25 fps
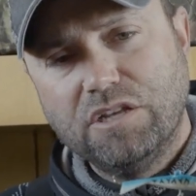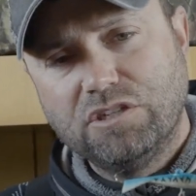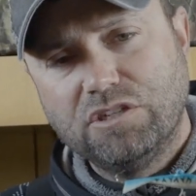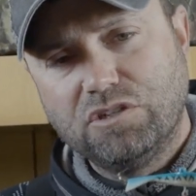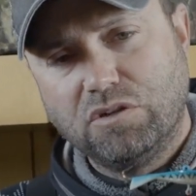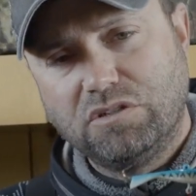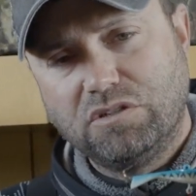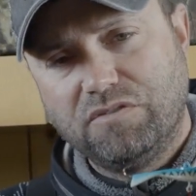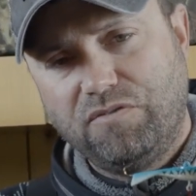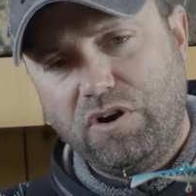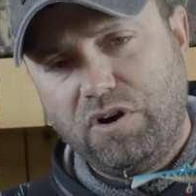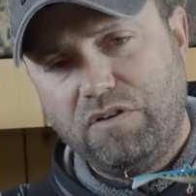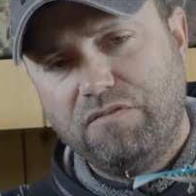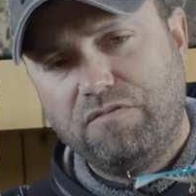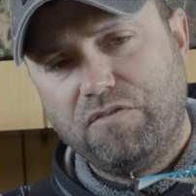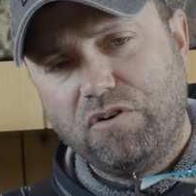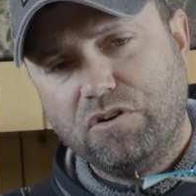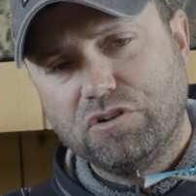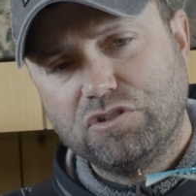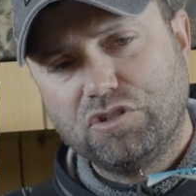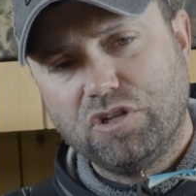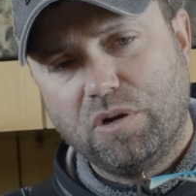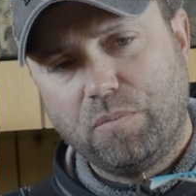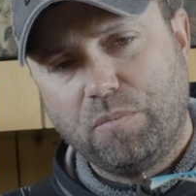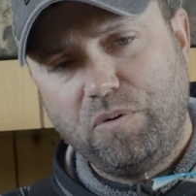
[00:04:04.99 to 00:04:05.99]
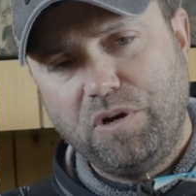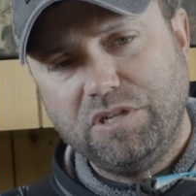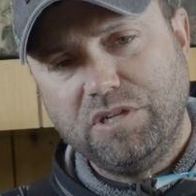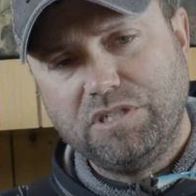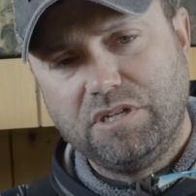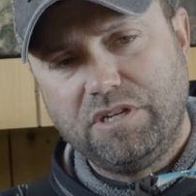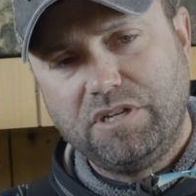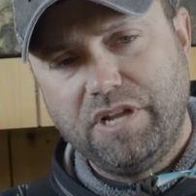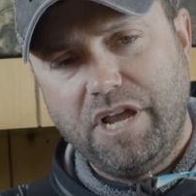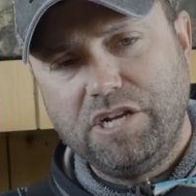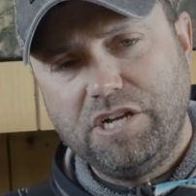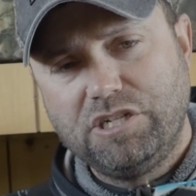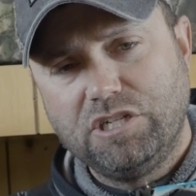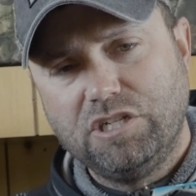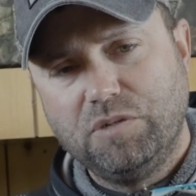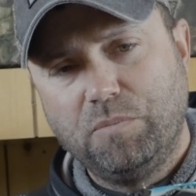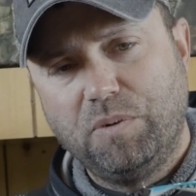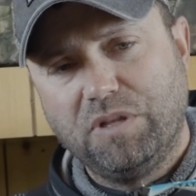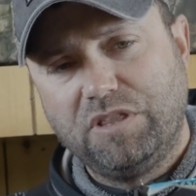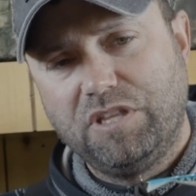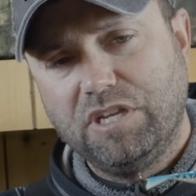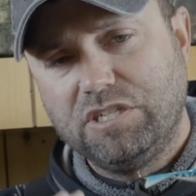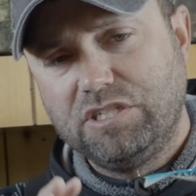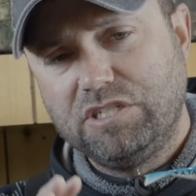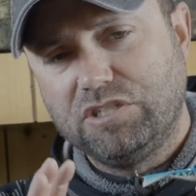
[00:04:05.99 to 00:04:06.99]
So it's a very versatile presentation,
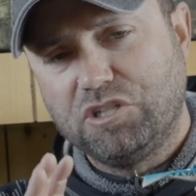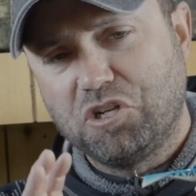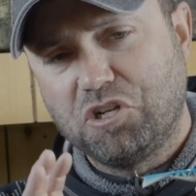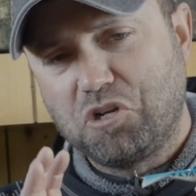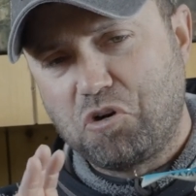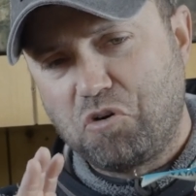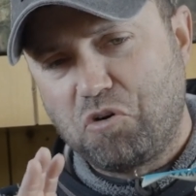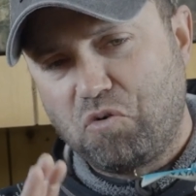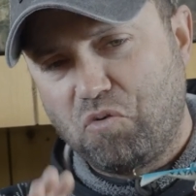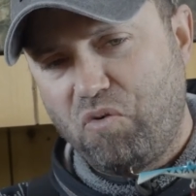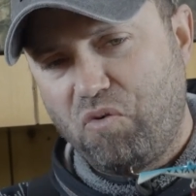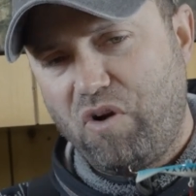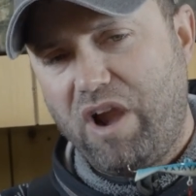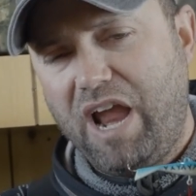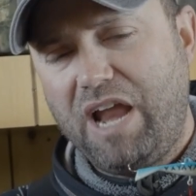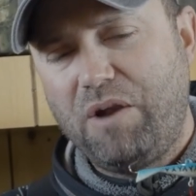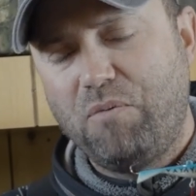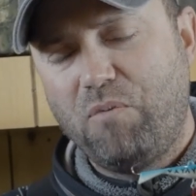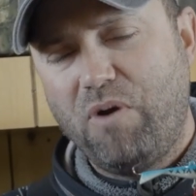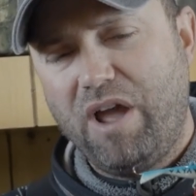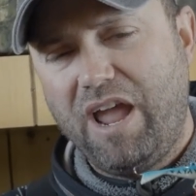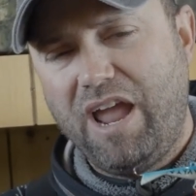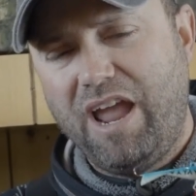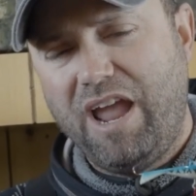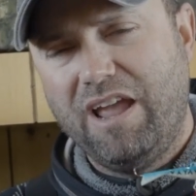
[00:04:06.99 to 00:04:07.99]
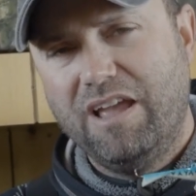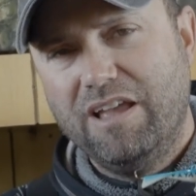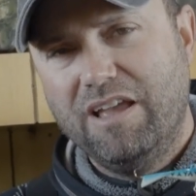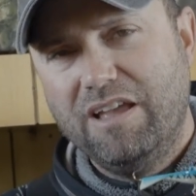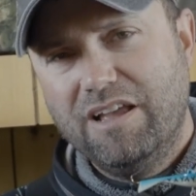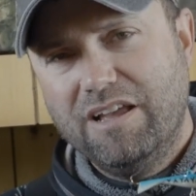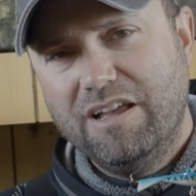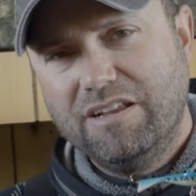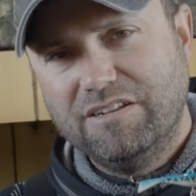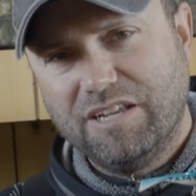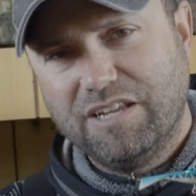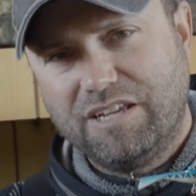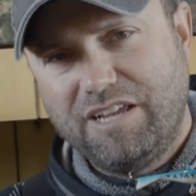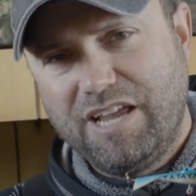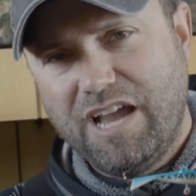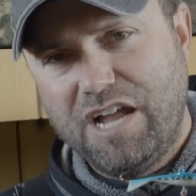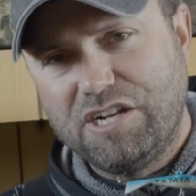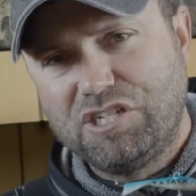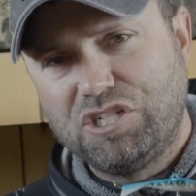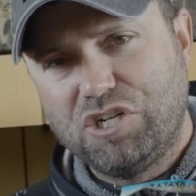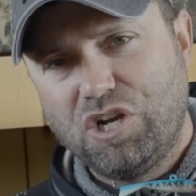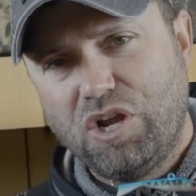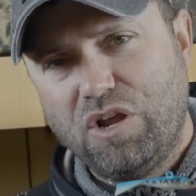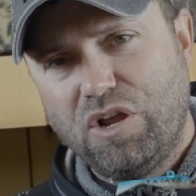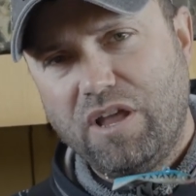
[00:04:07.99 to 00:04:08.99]
but this is a great way to
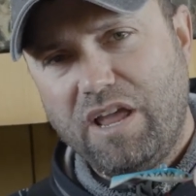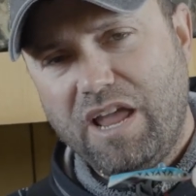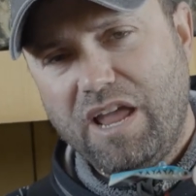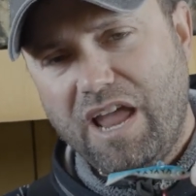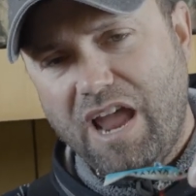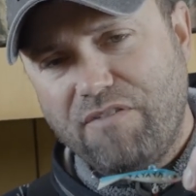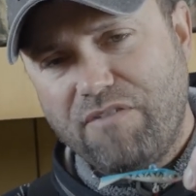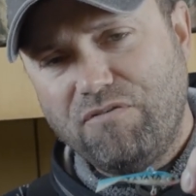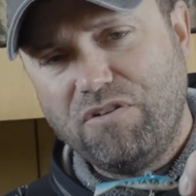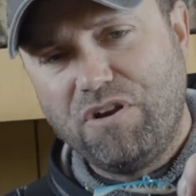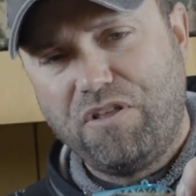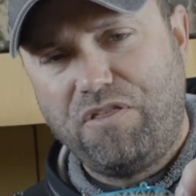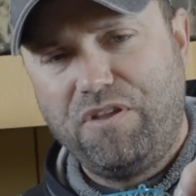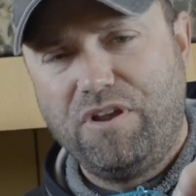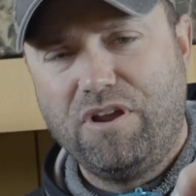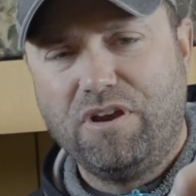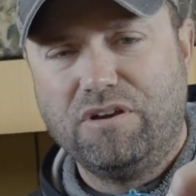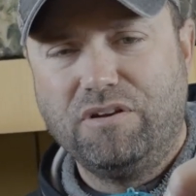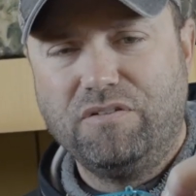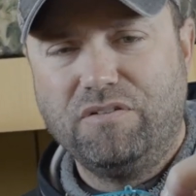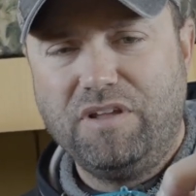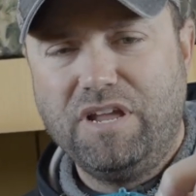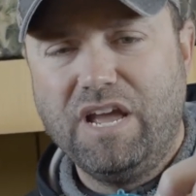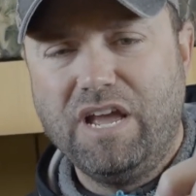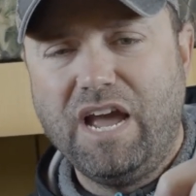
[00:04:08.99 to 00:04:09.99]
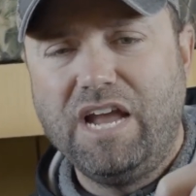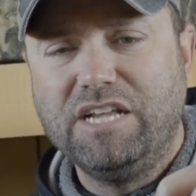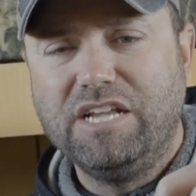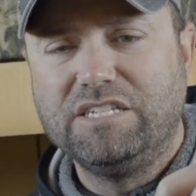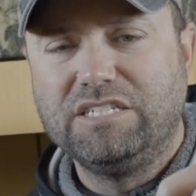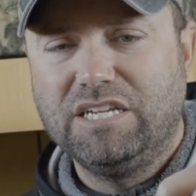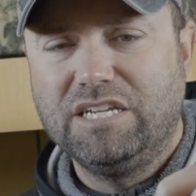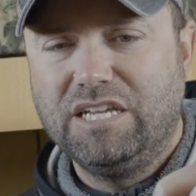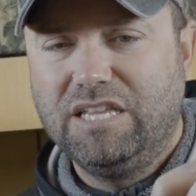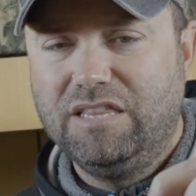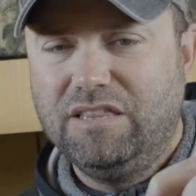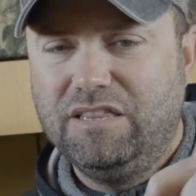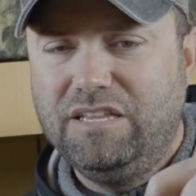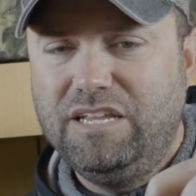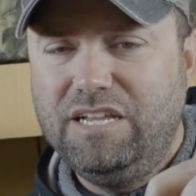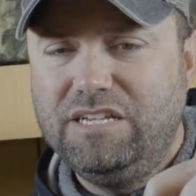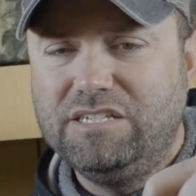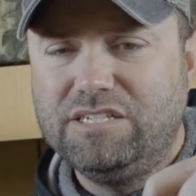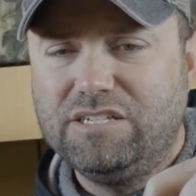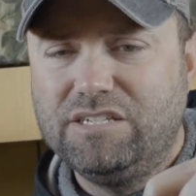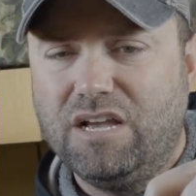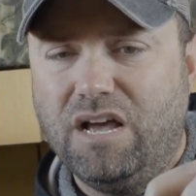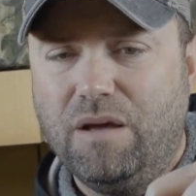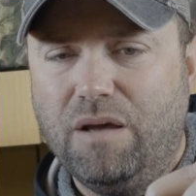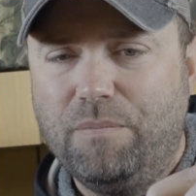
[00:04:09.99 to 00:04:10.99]
catch everything under the ice. And
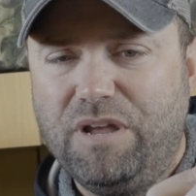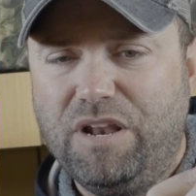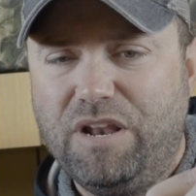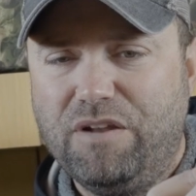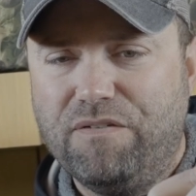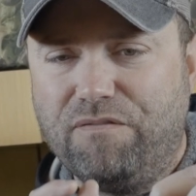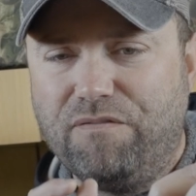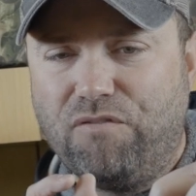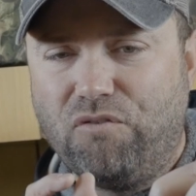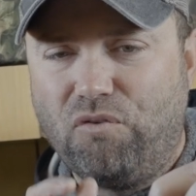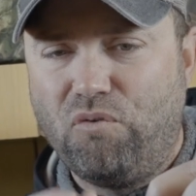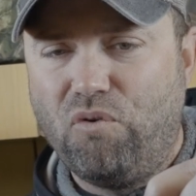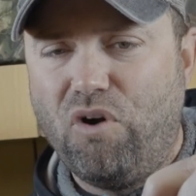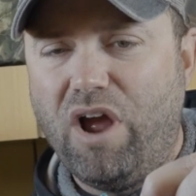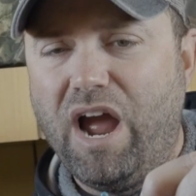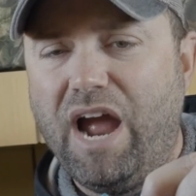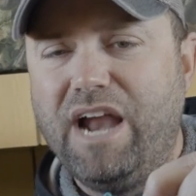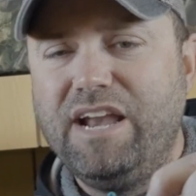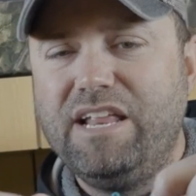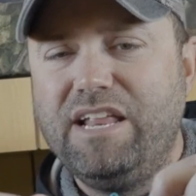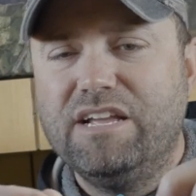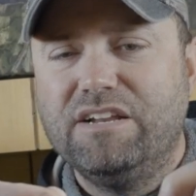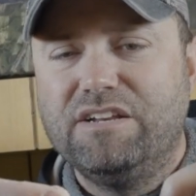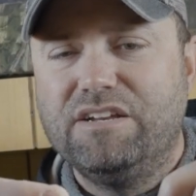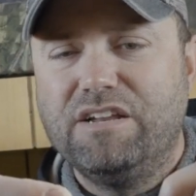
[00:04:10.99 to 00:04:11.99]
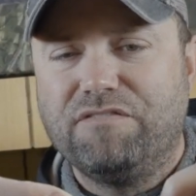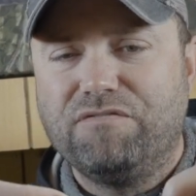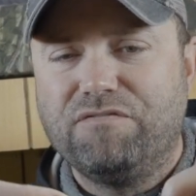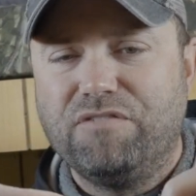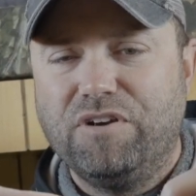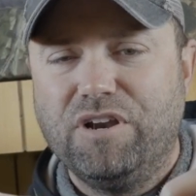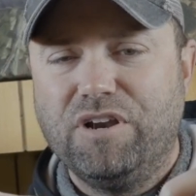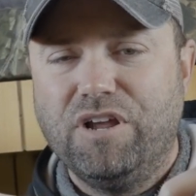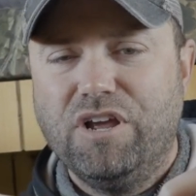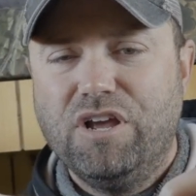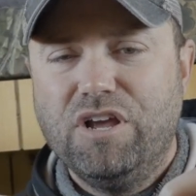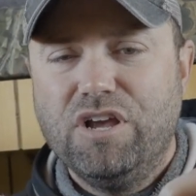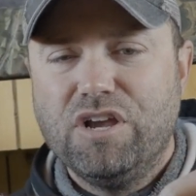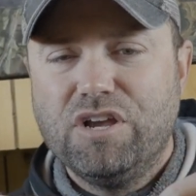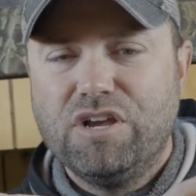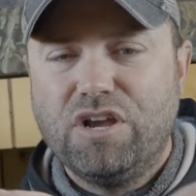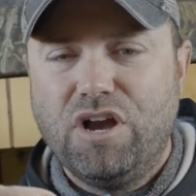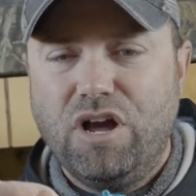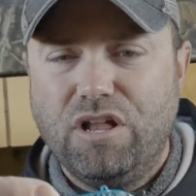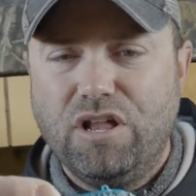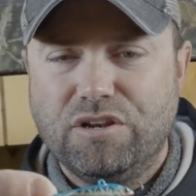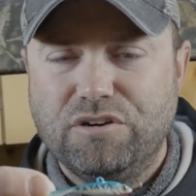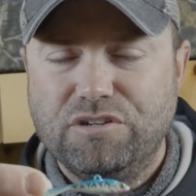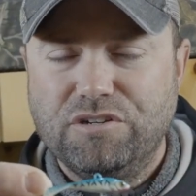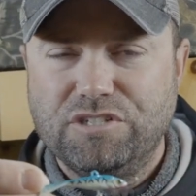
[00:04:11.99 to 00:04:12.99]
these come in a variety of different
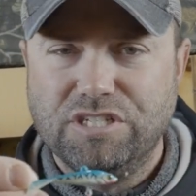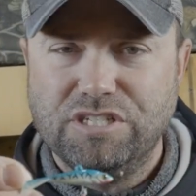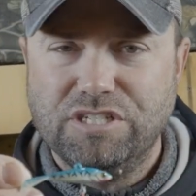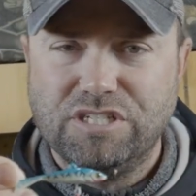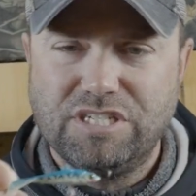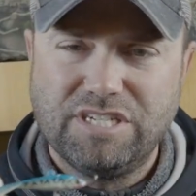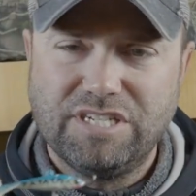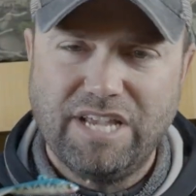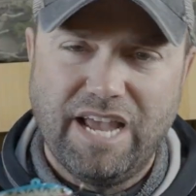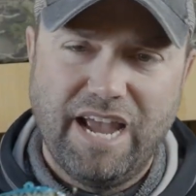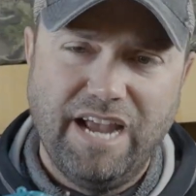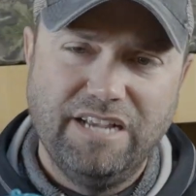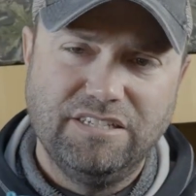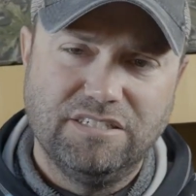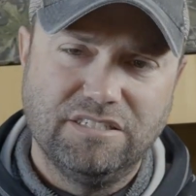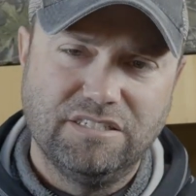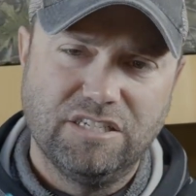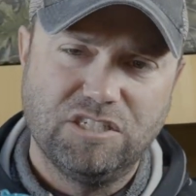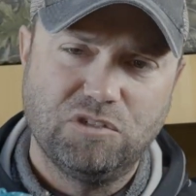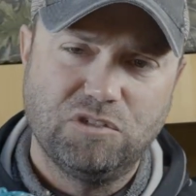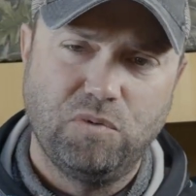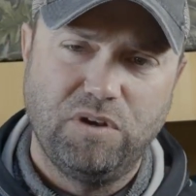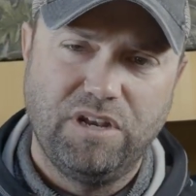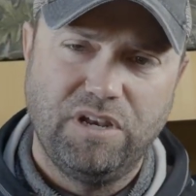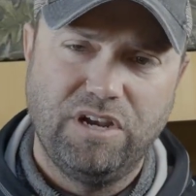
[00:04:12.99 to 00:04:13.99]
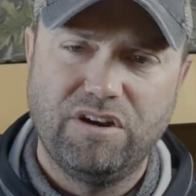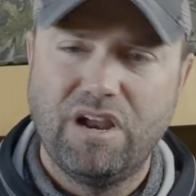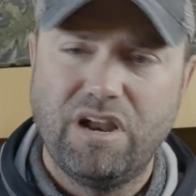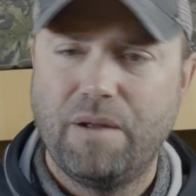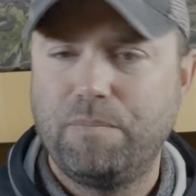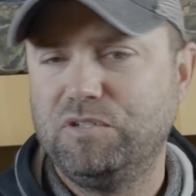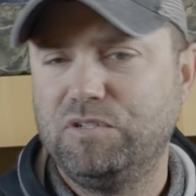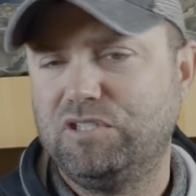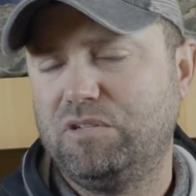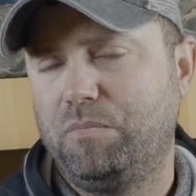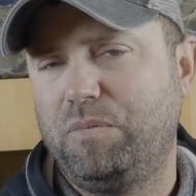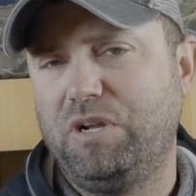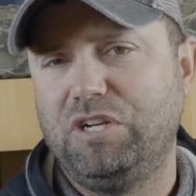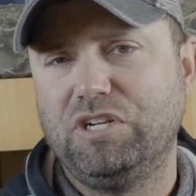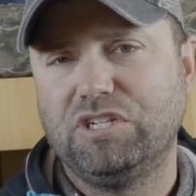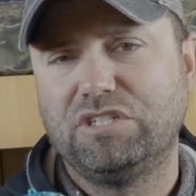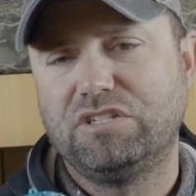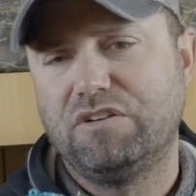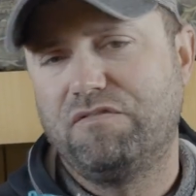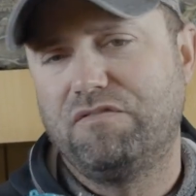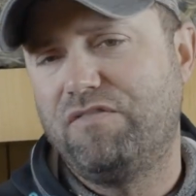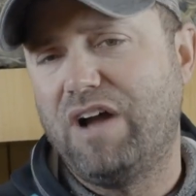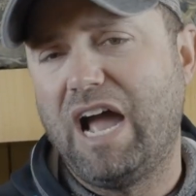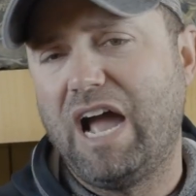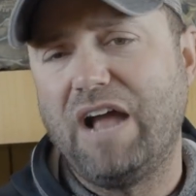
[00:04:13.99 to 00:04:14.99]
colors and sizes. This one here happens to be
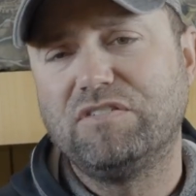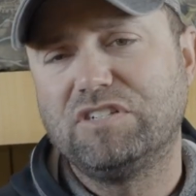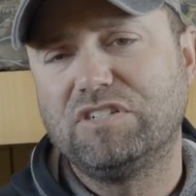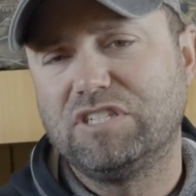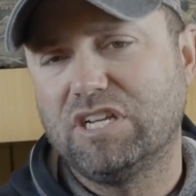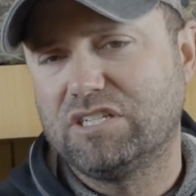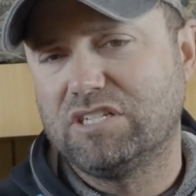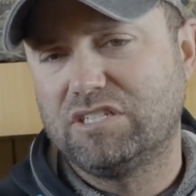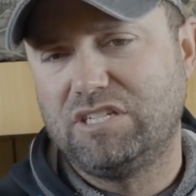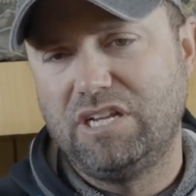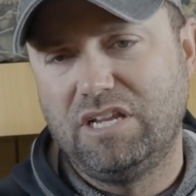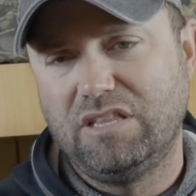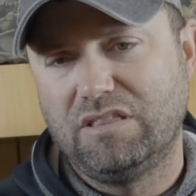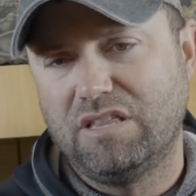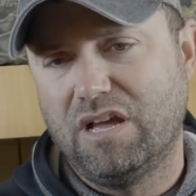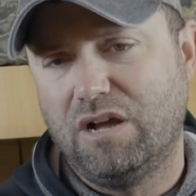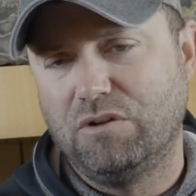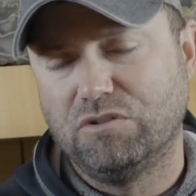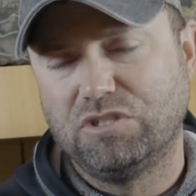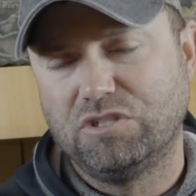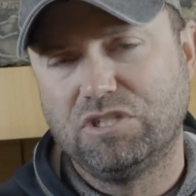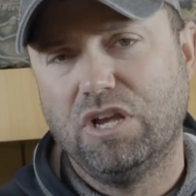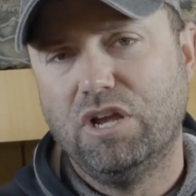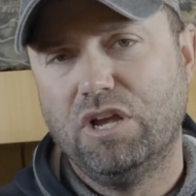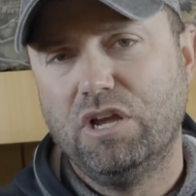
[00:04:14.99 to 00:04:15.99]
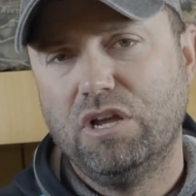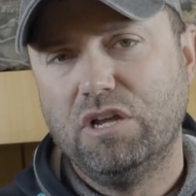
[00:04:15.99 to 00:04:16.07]
just a 5/16 ounce